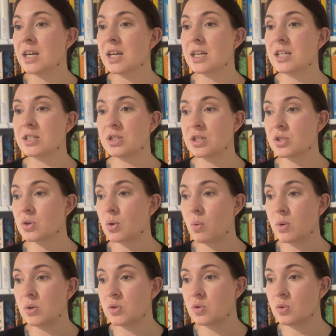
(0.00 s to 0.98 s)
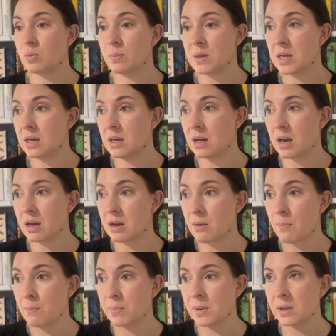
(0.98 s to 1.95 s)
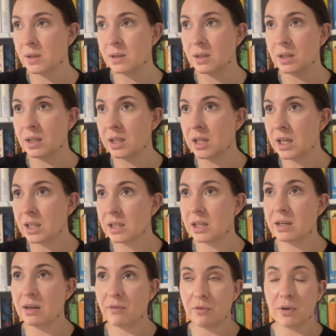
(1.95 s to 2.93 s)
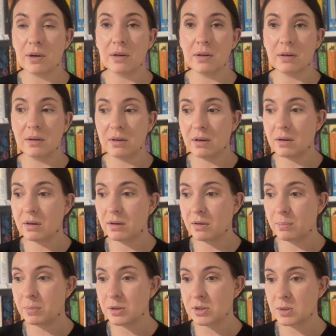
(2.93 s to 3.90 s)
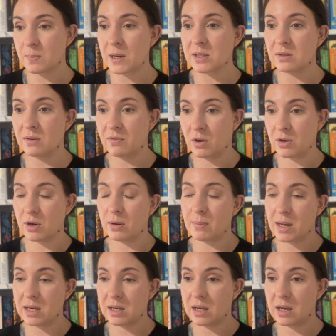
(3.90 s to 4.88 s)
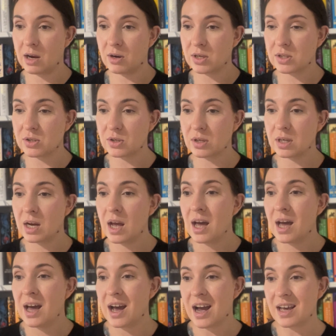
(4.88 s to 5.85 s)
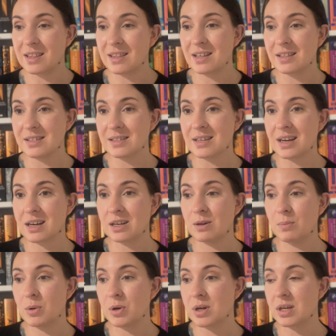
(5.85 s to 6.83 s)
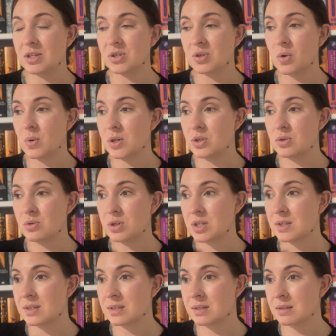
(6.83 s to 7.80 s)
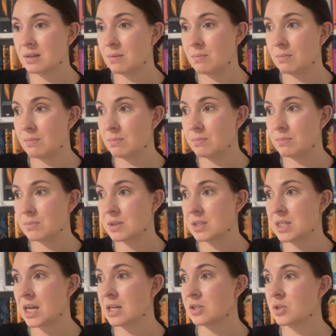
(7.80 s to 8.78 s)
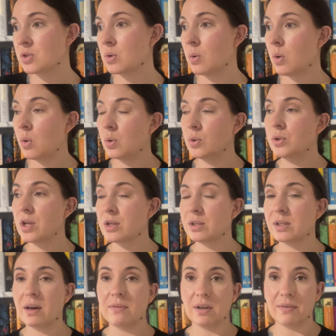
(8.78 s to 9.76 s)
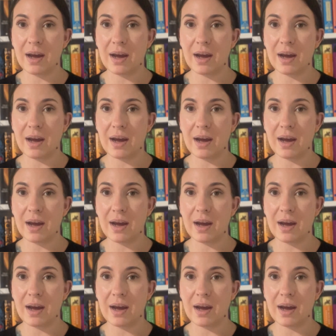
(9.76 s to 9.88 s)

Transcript: is just going to be a completely different perspective on our main character. I think the second book is going to just take us to a whole nother level of